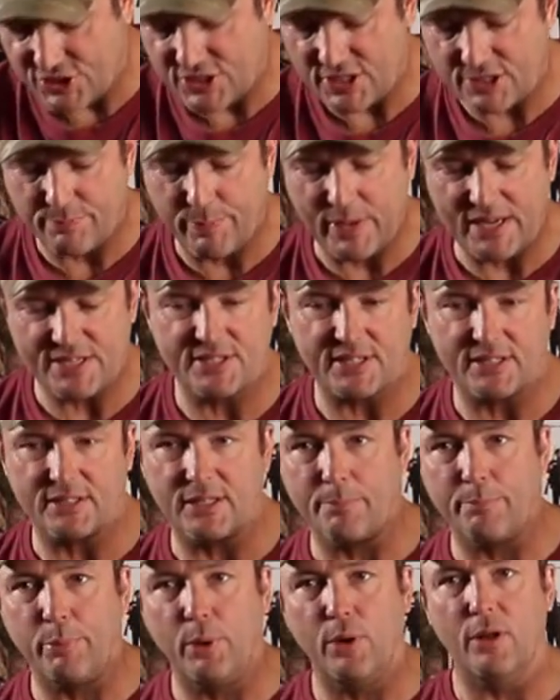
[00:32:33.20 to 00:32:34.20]
just
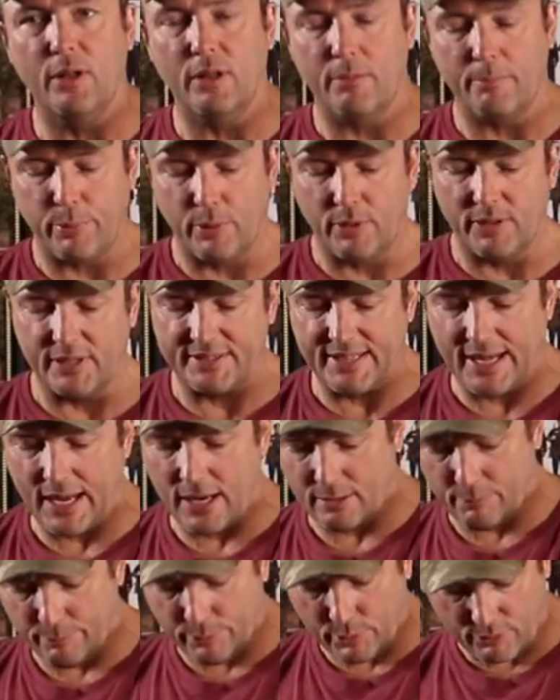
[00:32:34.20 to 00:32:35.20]
basically pull it
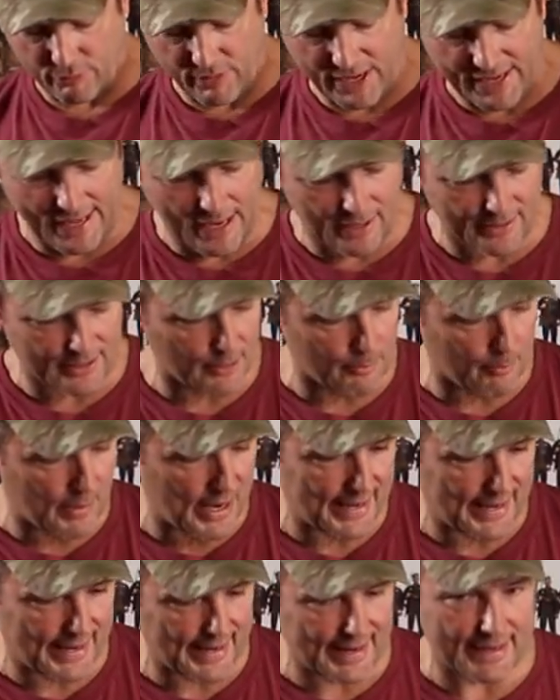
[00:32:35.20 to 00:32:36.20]
down and pull right out into
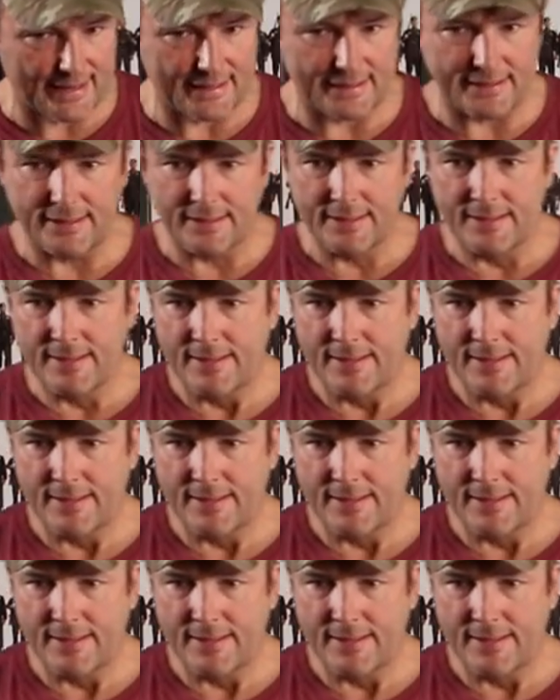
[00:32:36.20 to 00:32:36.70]
my hand.